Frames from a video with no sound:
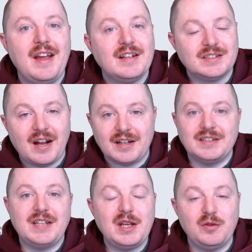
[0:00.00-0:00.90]
It's not going
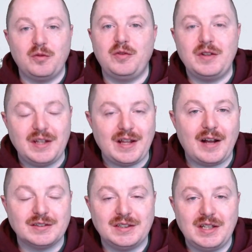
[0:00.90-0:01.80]
to take you from
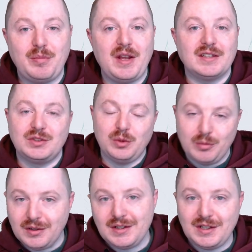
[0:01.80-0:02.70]
50,000 DPS to
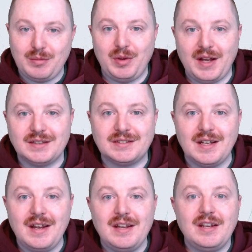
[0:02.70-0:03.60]
1,000,000 DPS.
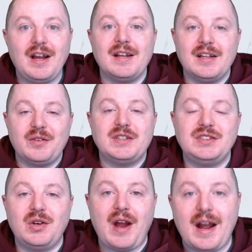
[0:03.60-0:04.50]
You got to get the rest
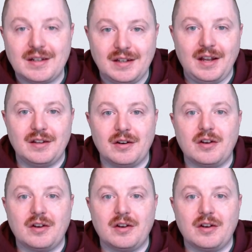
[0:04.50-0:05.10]
of your act together.